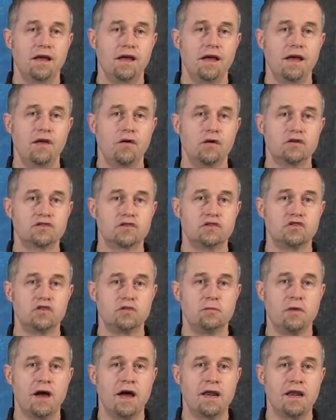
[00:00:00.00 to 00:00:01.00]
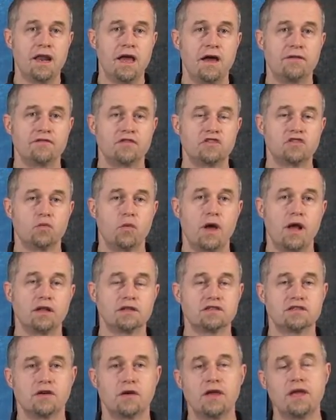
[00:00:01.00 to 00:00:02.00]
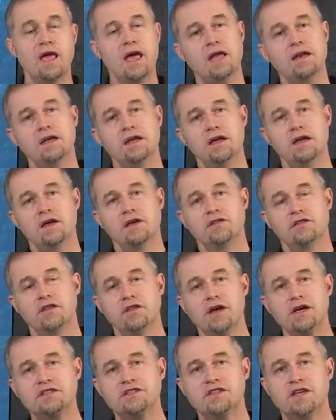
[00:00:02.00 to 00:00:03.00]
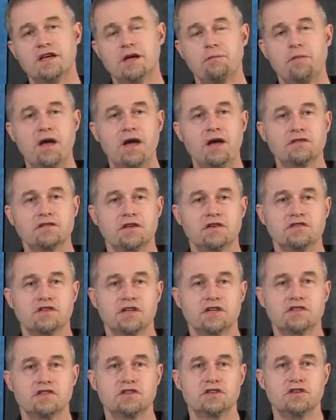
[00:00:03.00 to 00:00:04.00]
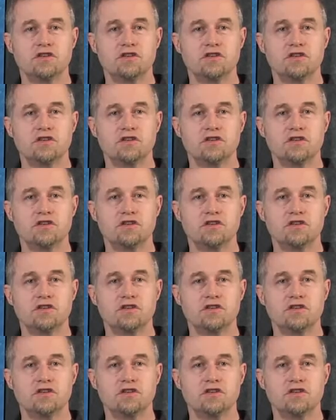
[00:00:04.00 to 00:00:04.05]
and also to my left as well. So again, the nice thing about this is